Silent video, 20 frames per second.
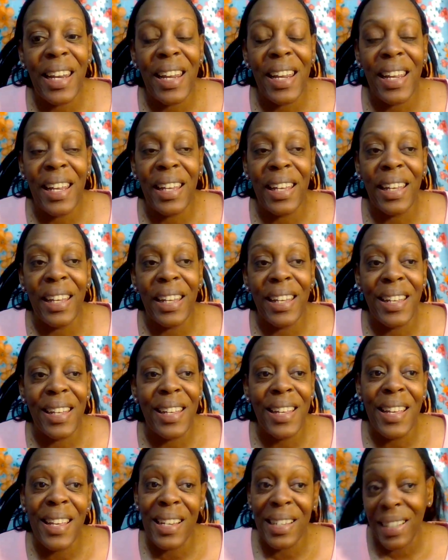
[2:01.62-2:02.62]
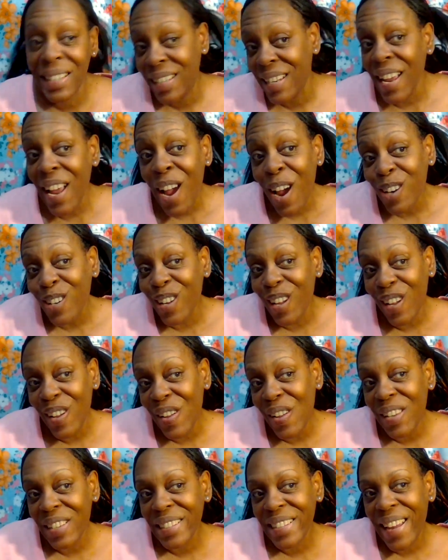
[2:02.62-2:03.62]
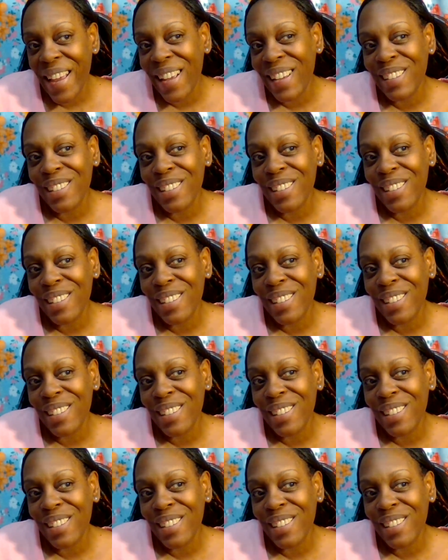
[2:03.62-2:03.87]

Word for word: is Tuesday,